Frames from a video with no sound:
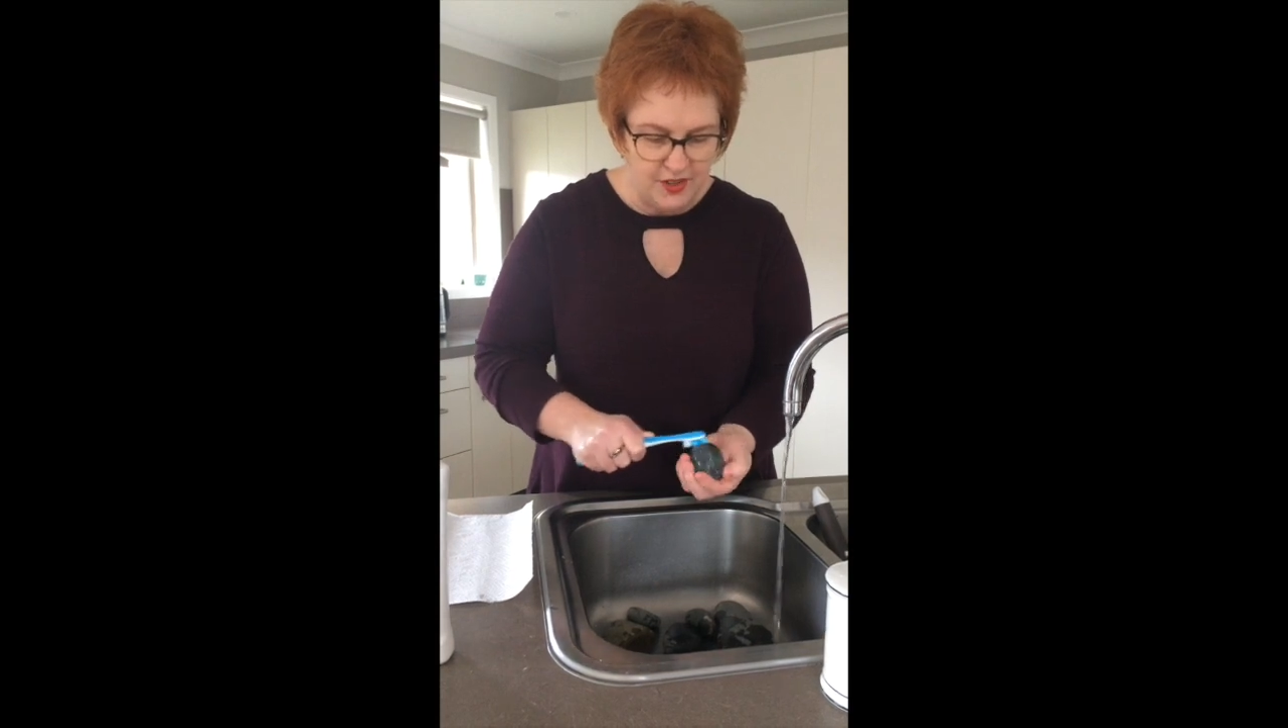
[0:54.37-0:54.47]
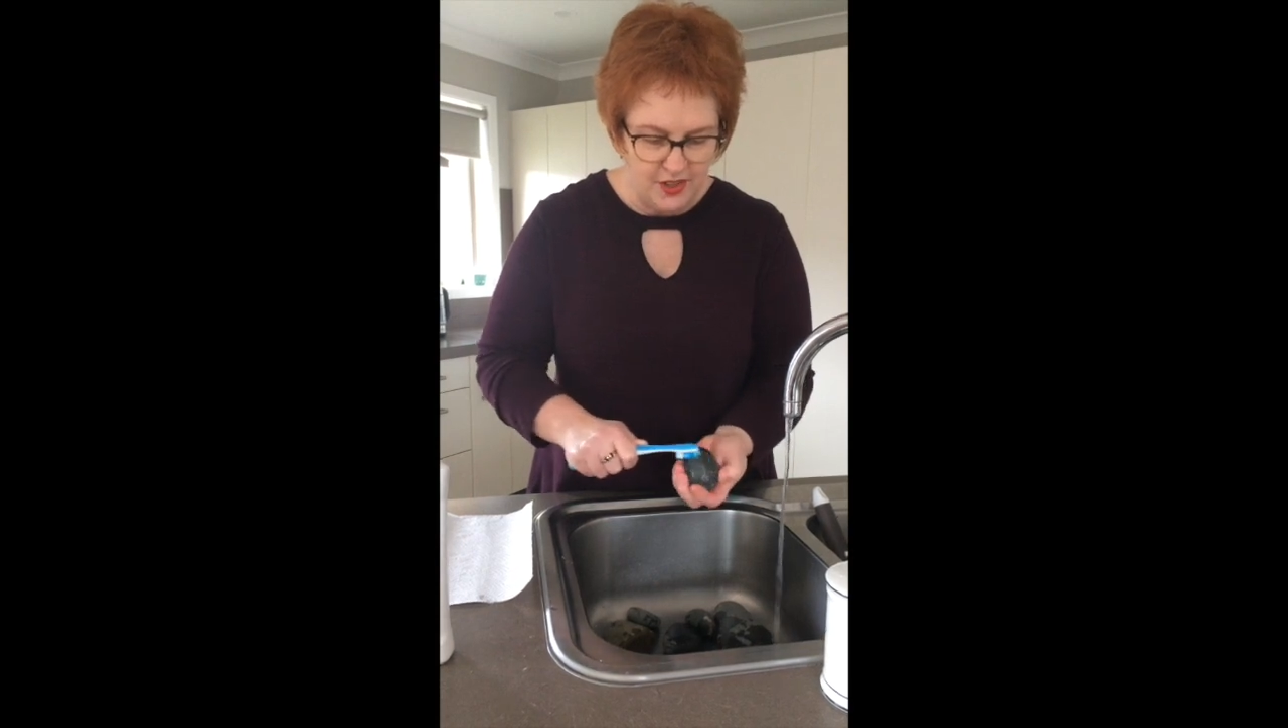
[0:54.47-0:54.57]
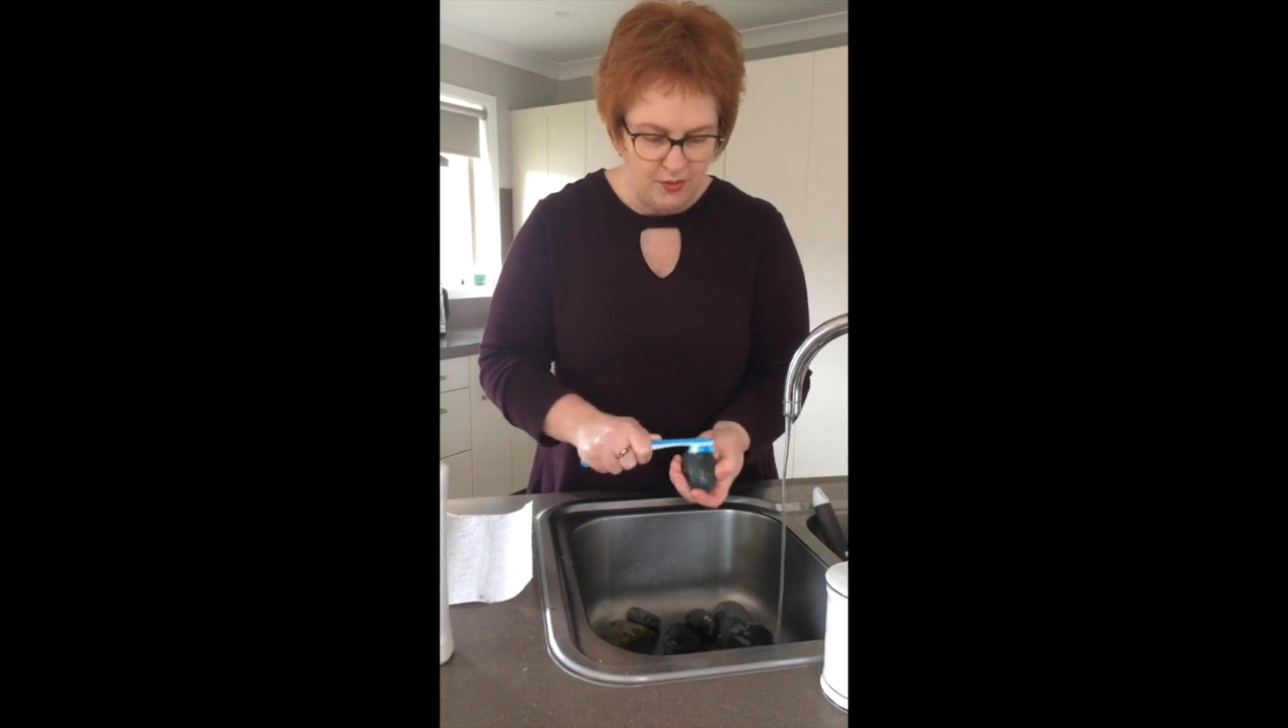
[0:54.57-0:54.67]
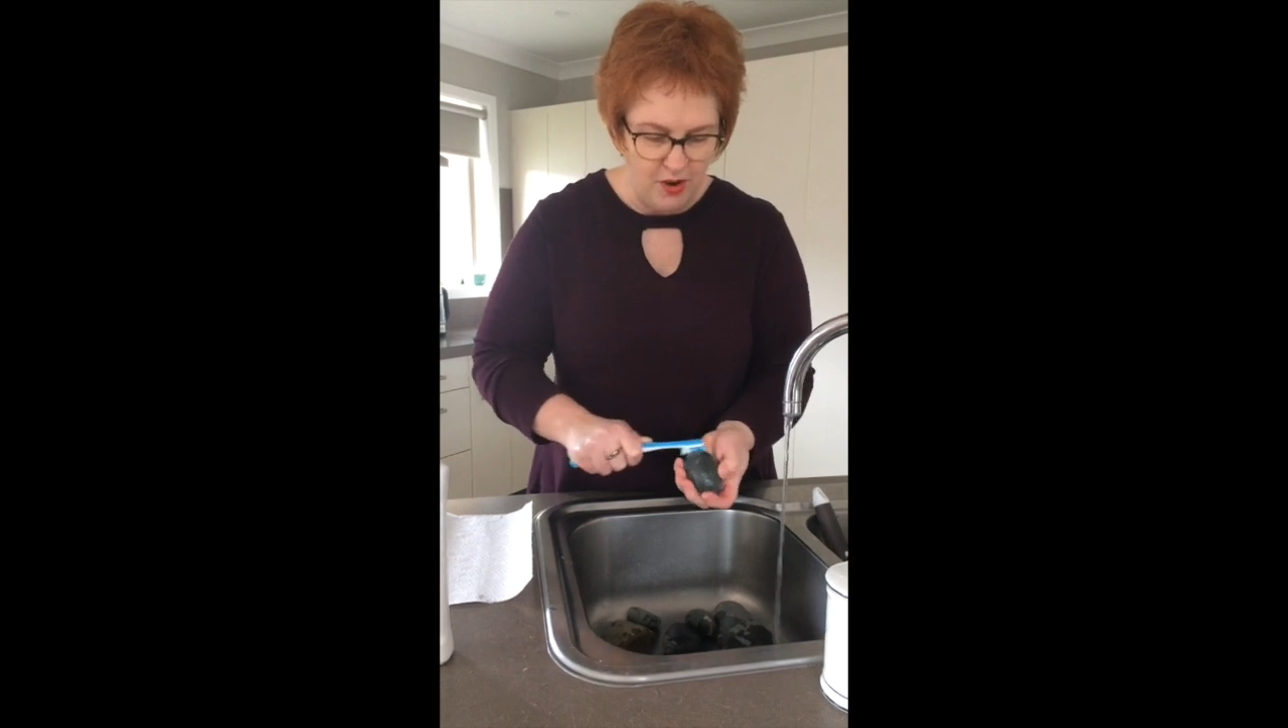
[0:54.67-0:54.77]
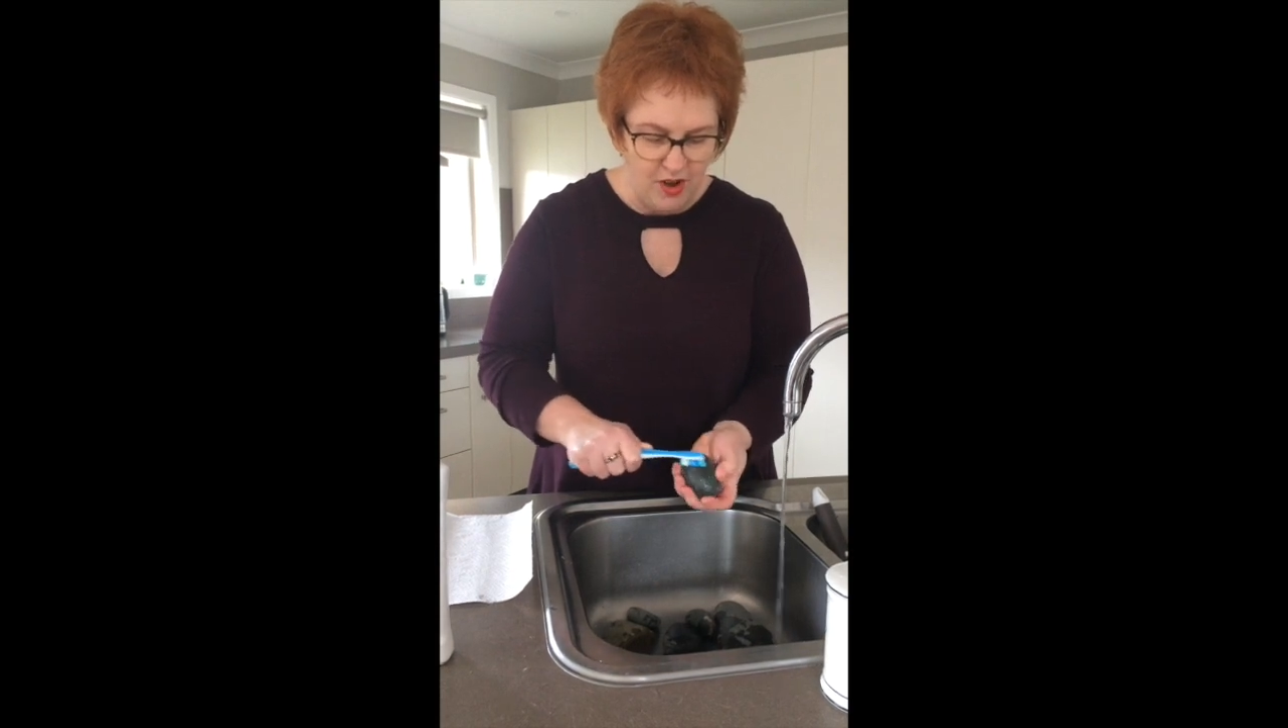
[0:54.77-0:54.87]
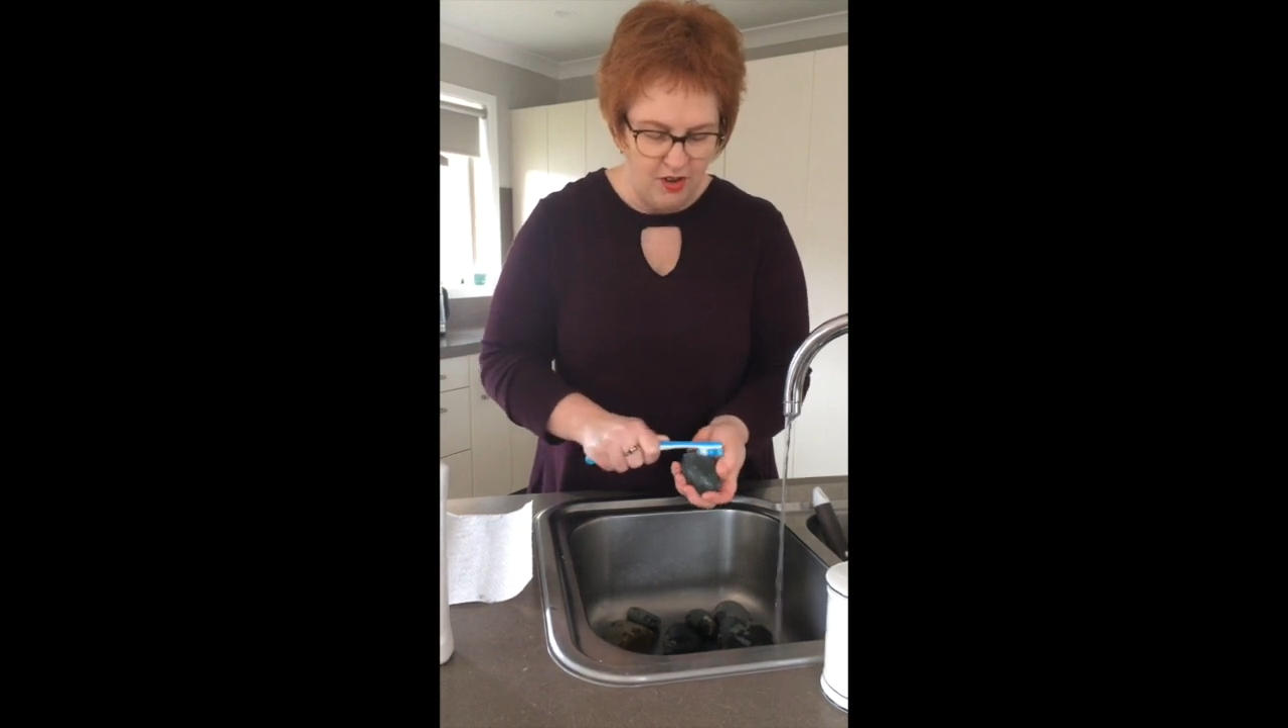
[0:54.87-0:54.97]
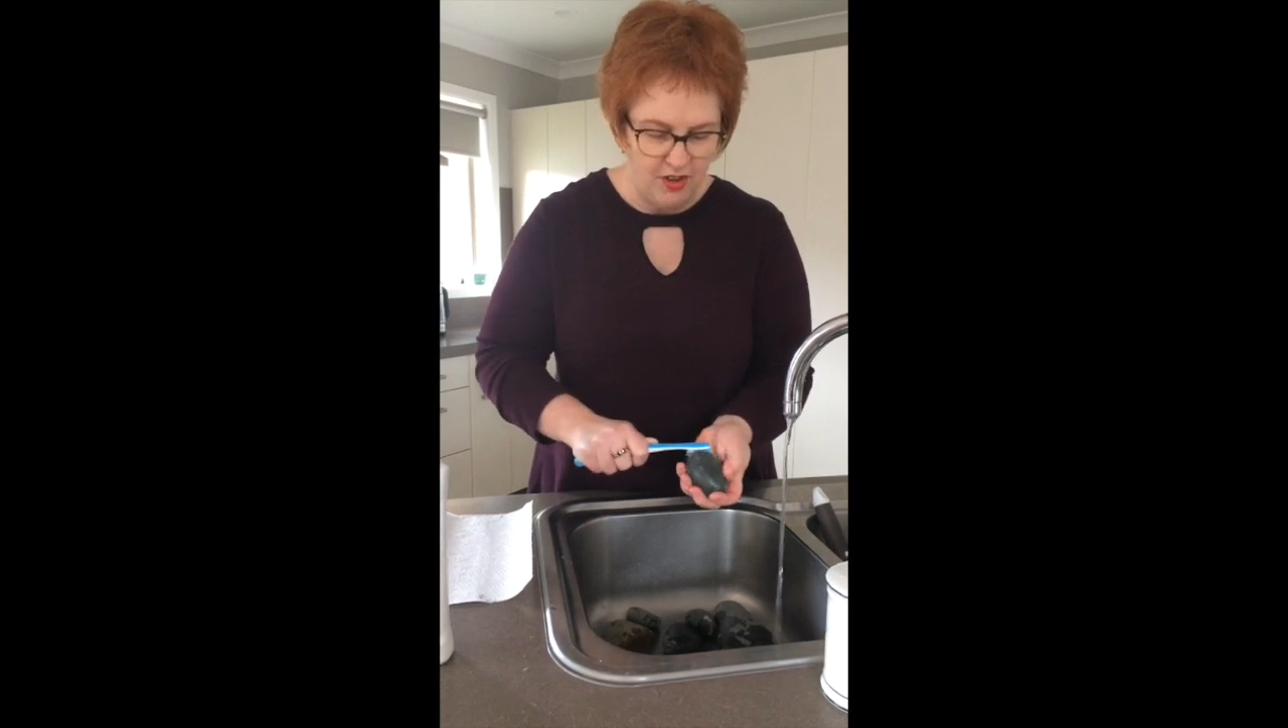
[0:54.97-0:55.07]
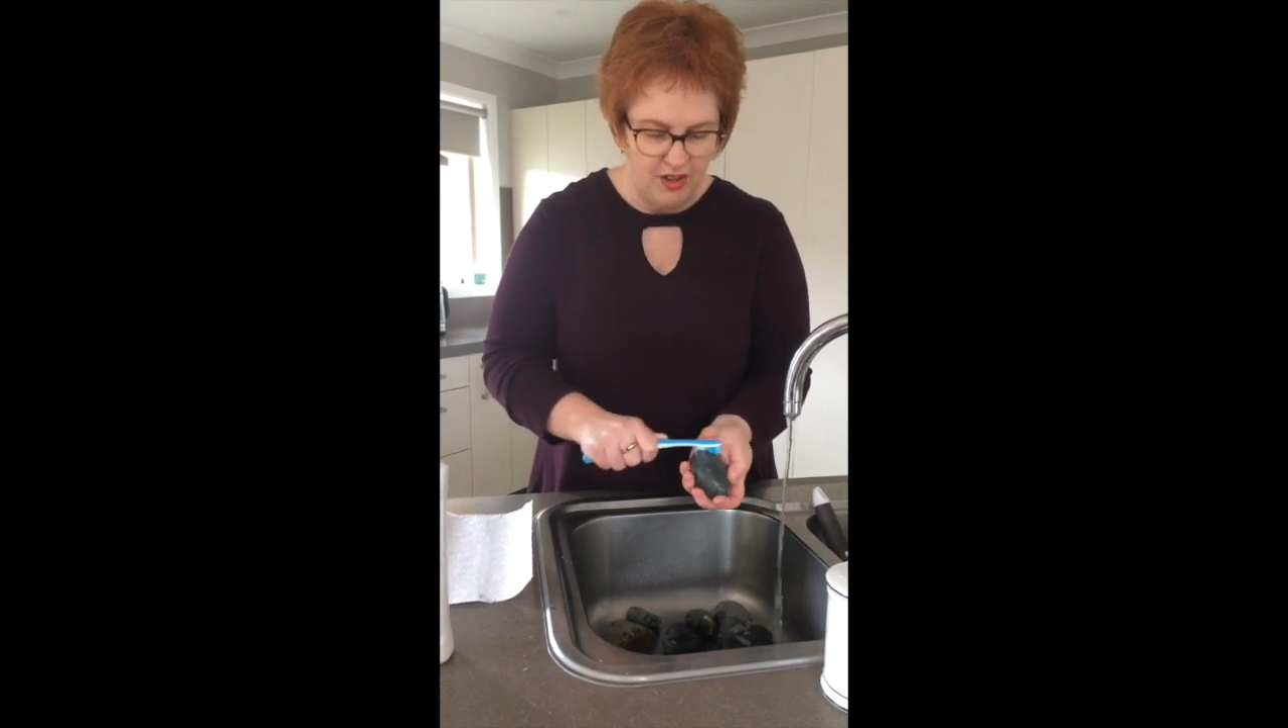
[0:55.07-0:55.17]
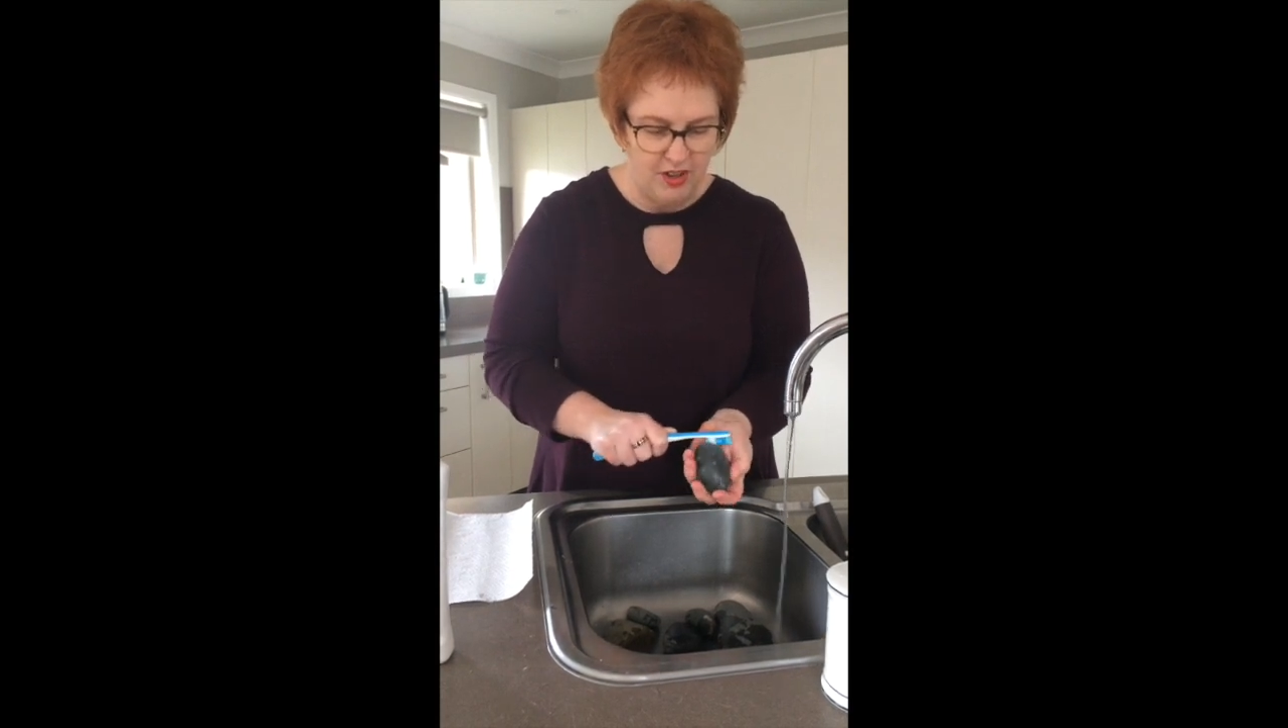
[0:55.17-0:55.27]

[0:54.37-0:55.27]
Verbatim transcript: are in the rock.